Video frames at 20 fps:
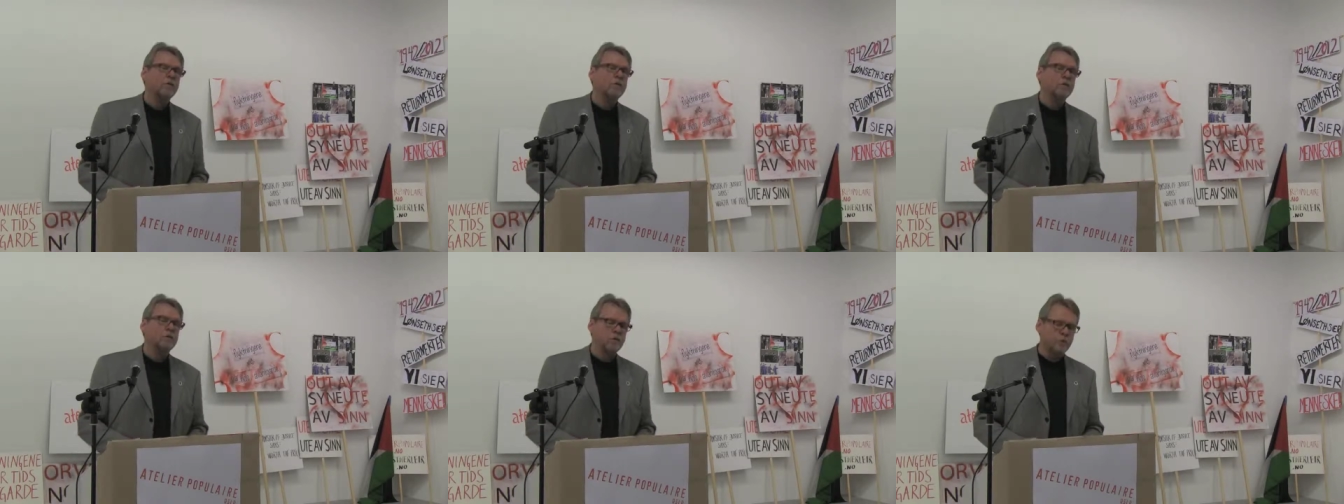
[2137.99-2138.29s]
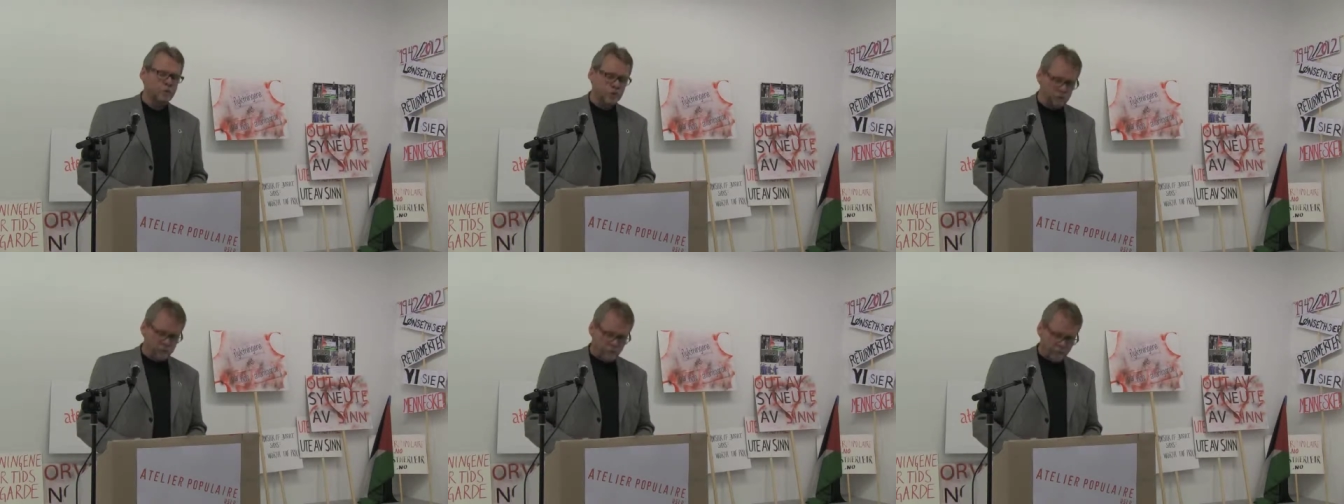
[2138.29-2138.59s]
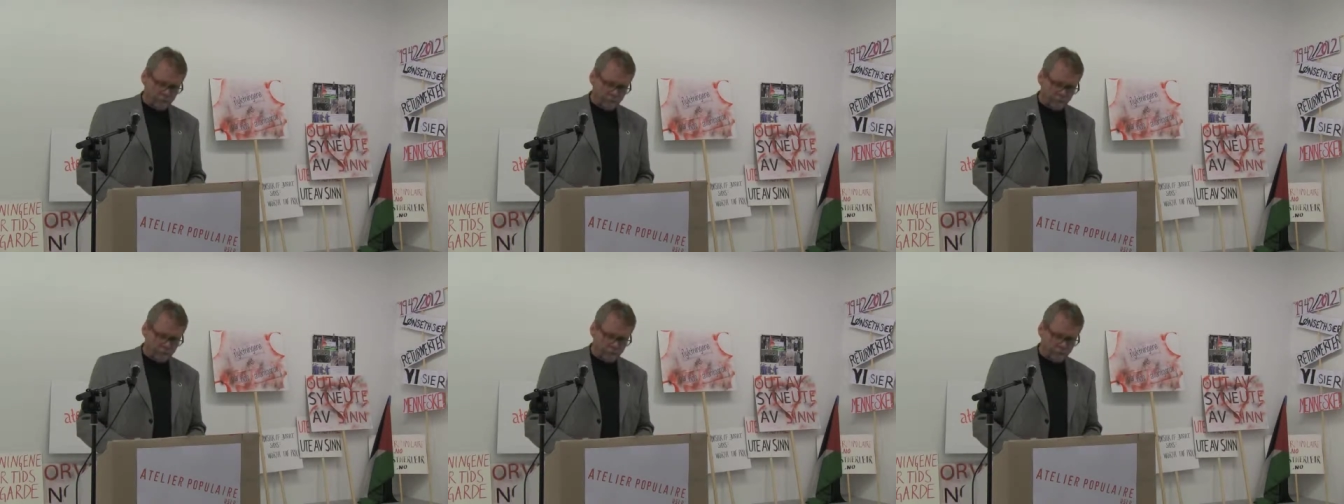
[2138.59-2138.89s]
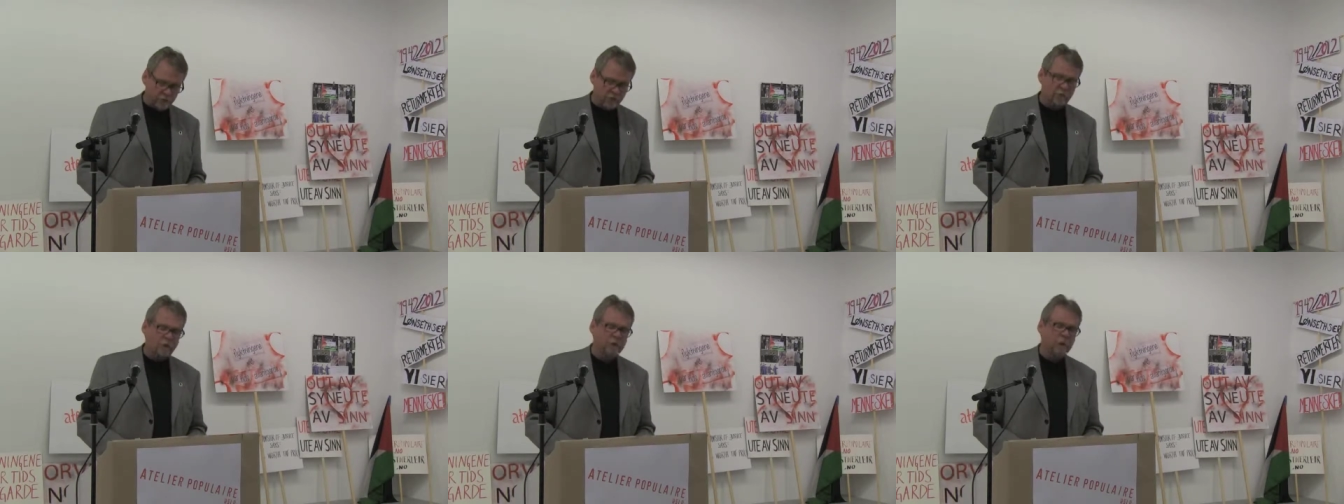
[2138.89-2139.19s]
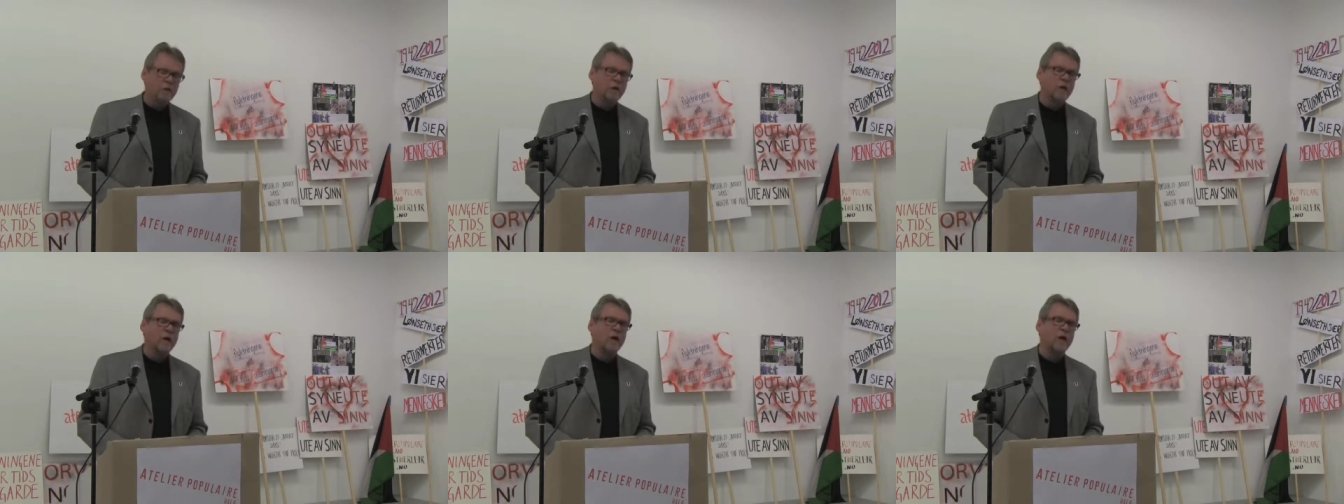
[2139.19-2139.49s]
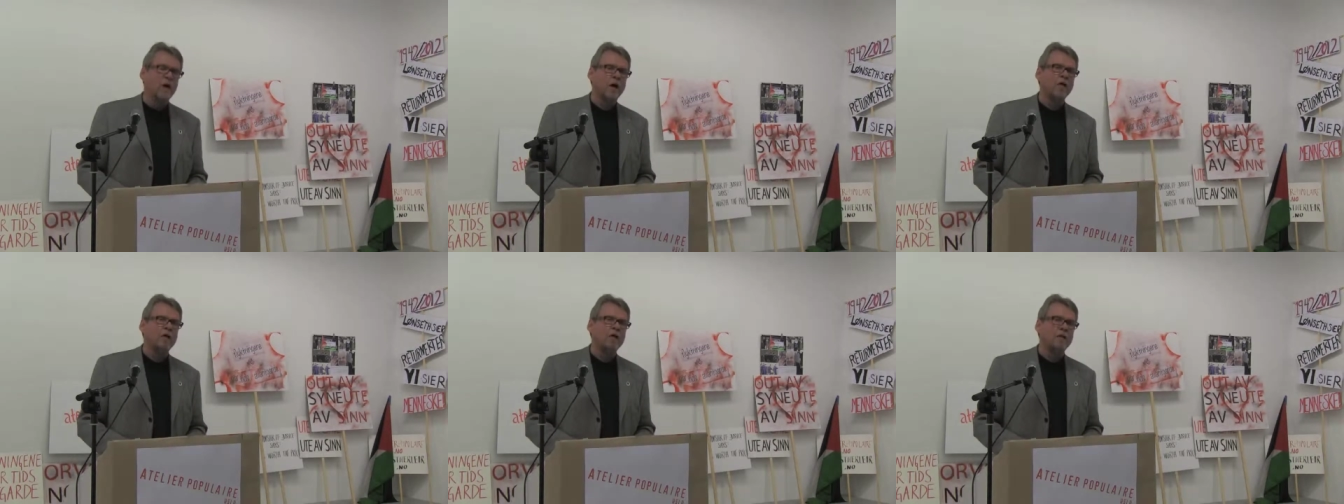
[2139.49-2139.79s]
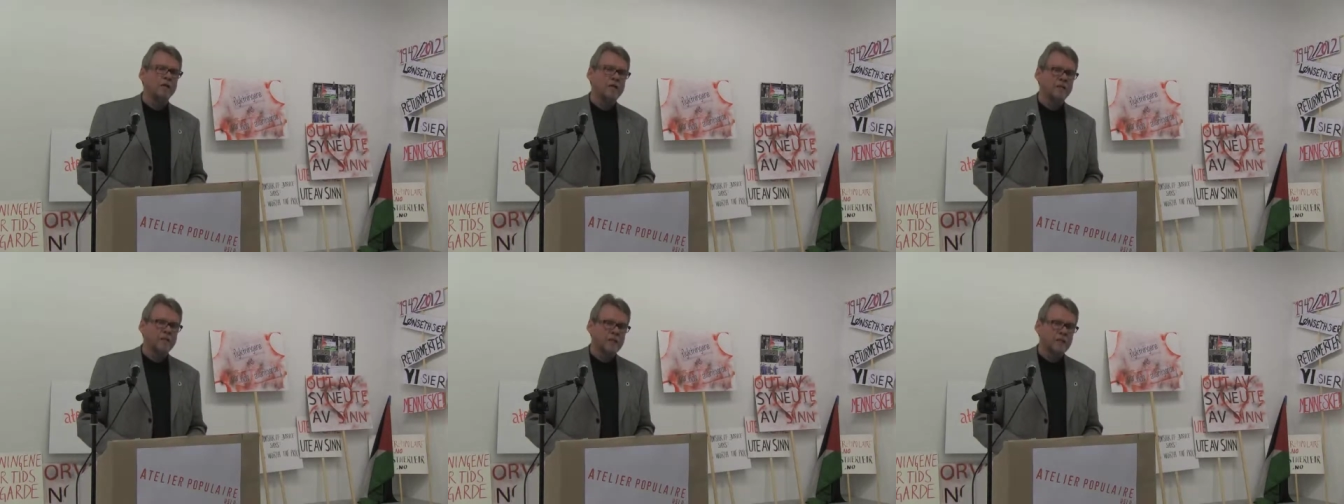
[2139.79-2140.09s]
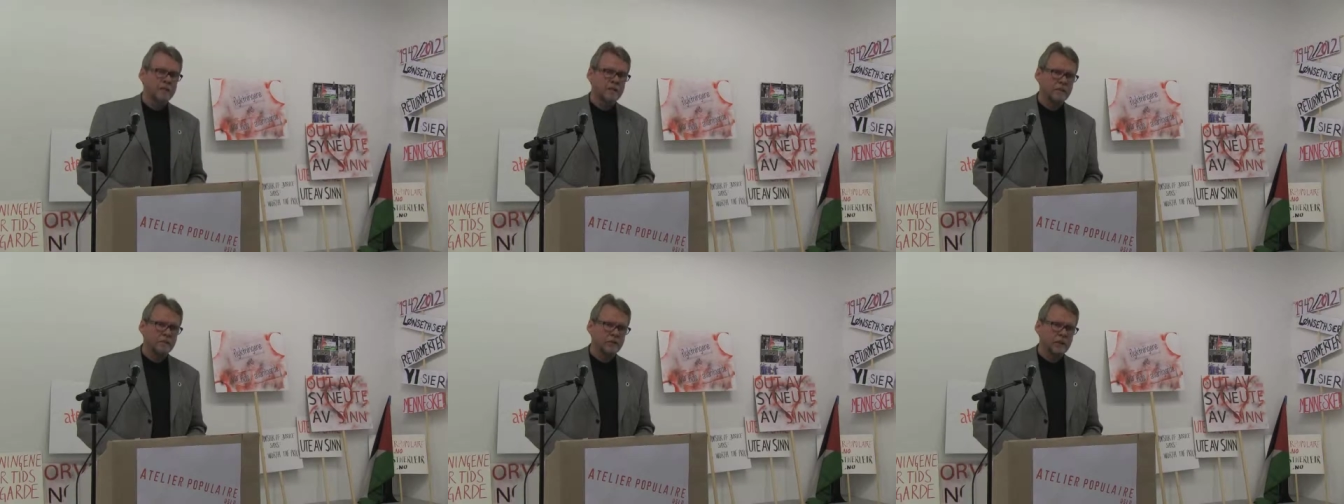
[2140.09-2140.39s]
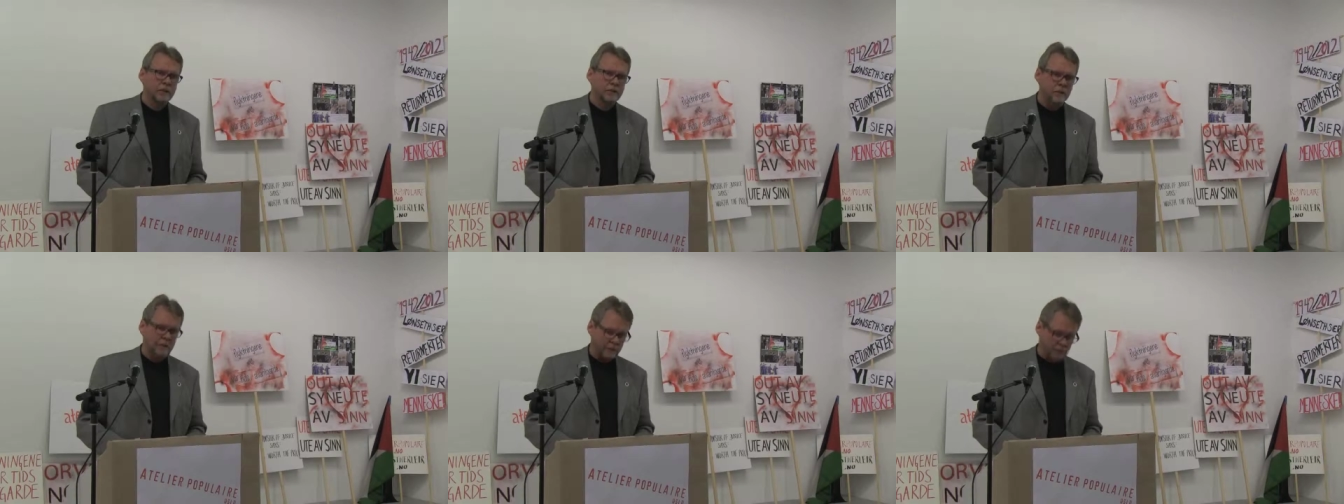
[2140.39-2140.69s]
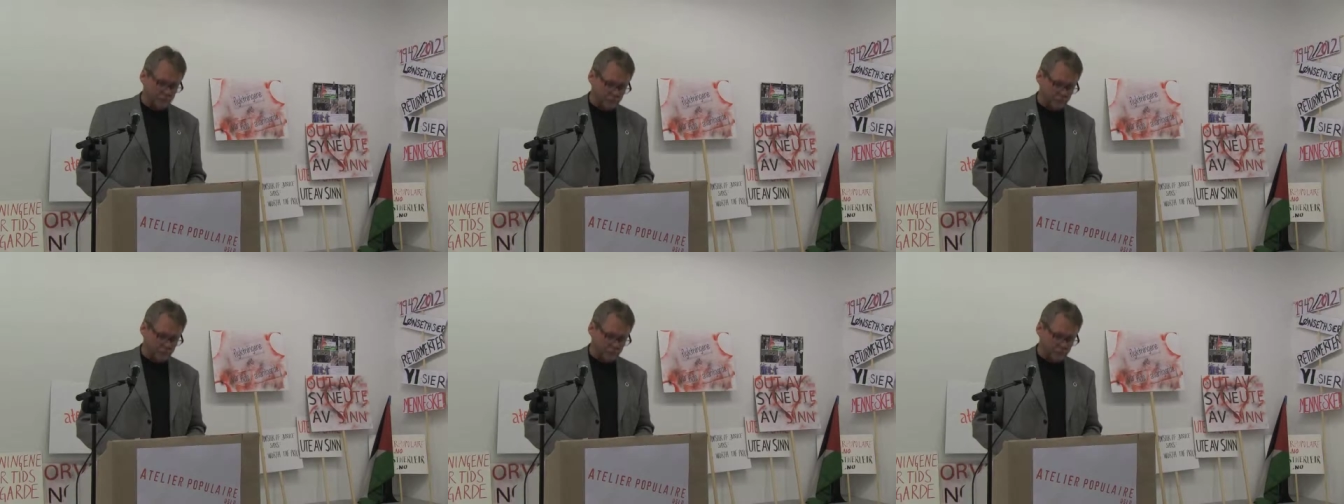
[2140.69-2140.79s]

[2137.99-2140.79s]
to suffer unnecessarily.